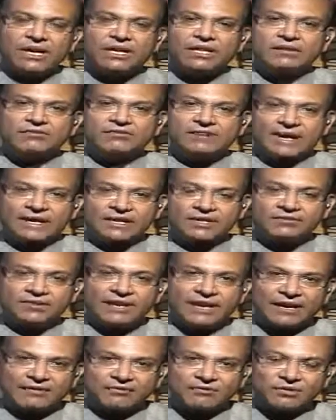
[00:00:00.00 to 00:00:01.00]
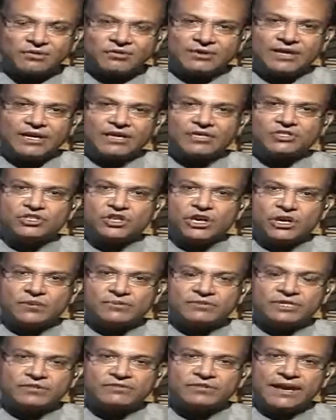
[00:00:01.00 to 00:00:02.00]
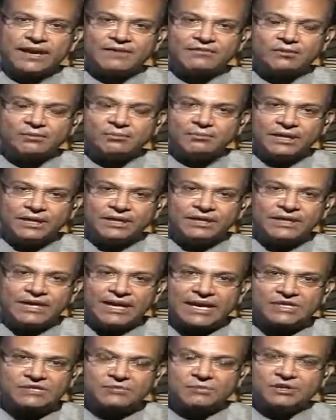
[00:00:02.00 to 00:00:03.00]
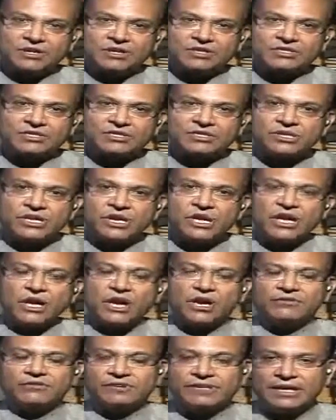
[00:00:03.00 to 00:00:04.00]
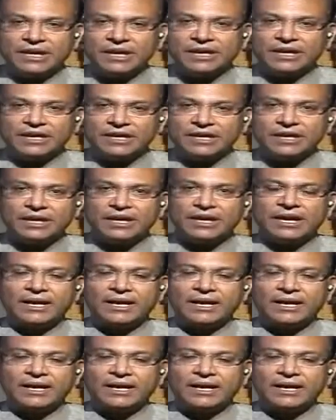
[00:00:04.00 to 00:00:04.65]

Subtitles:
the fact that we have to create jobs, that we have to meet the aspirations of a young India,